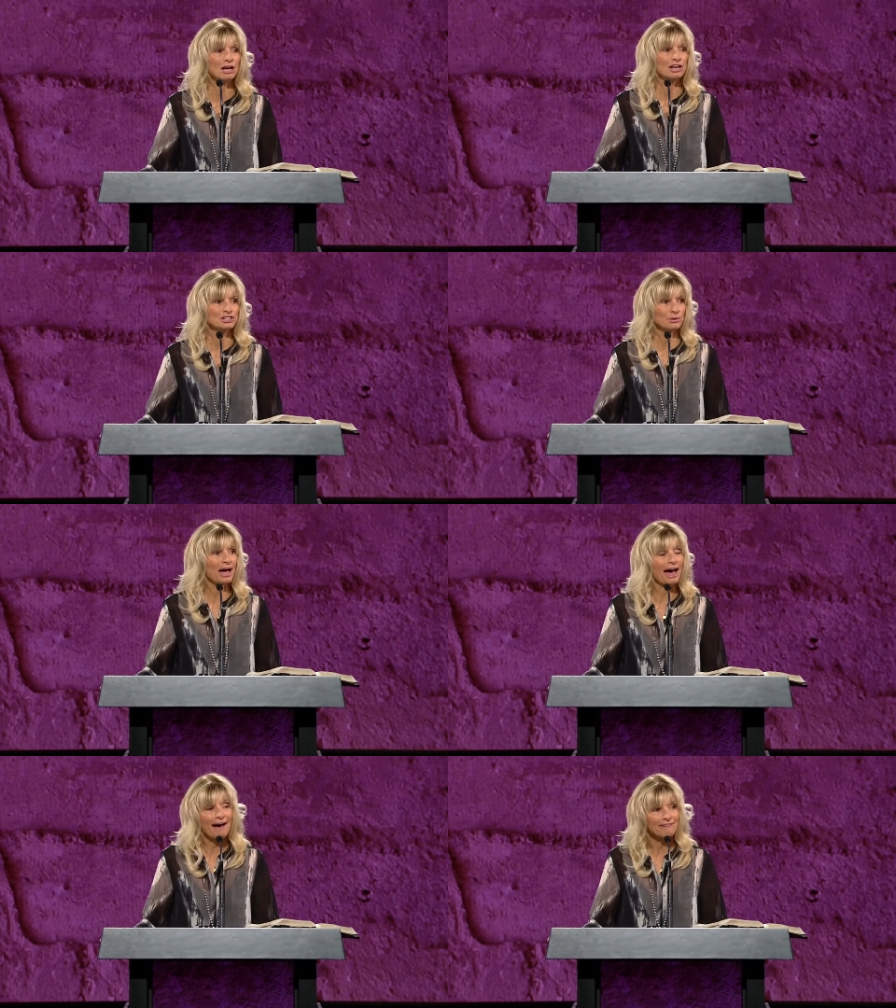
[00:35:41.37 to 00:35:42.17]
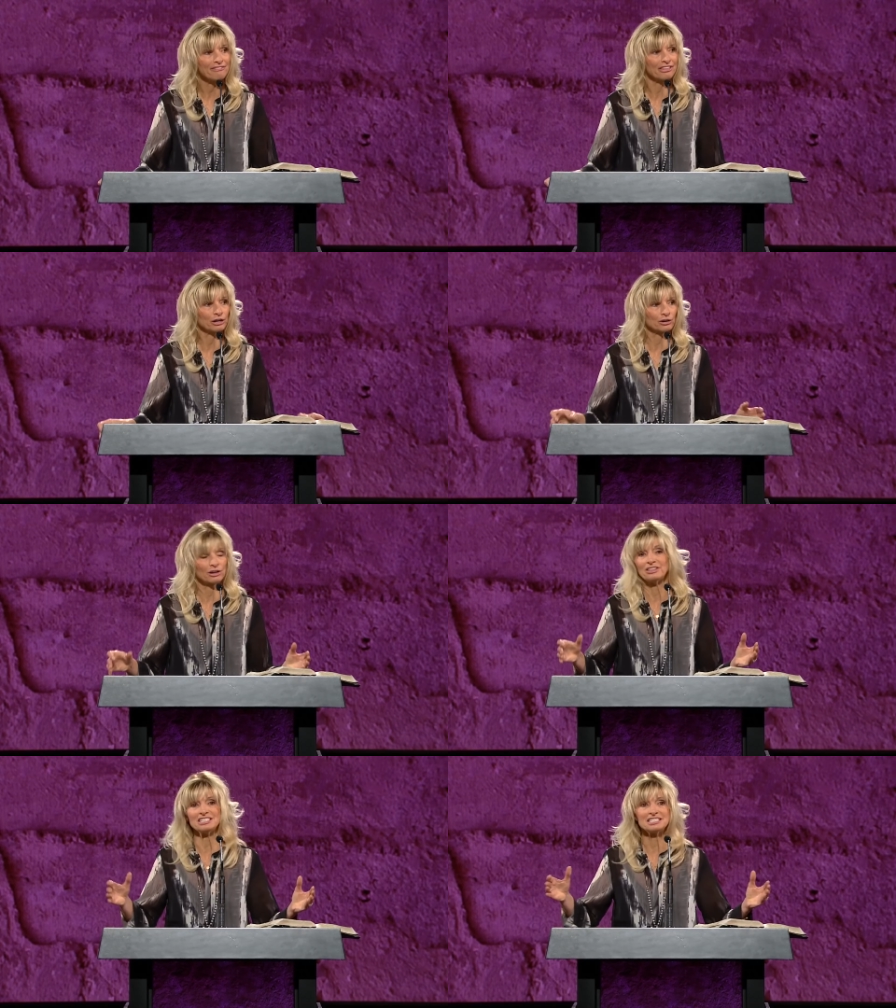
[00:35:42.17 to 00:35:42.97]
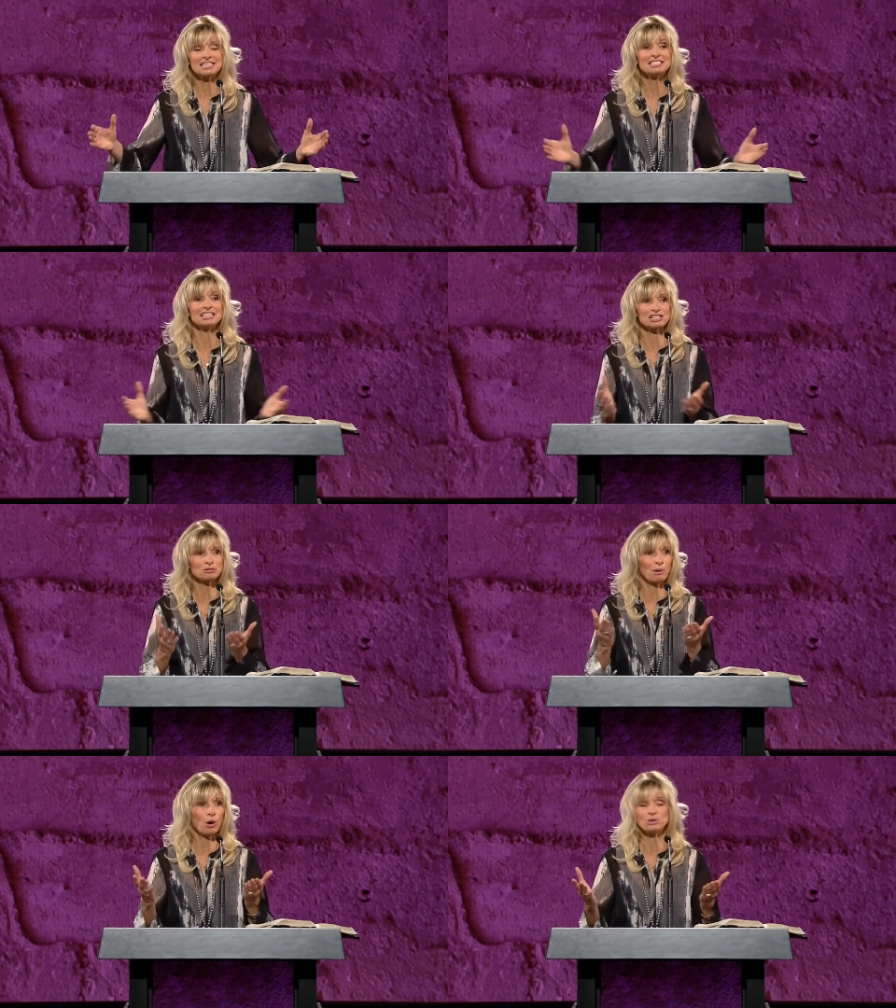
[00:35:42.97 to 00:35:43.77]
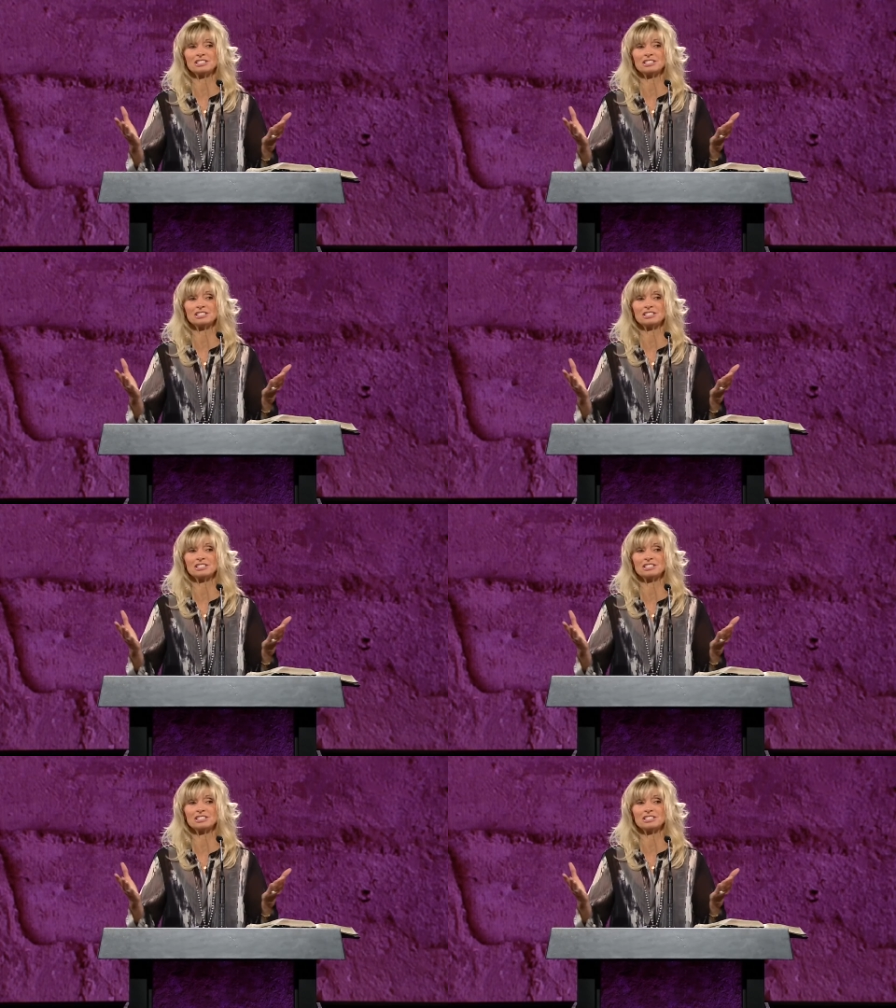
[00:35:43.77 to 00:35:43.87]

to have their, these sins exposed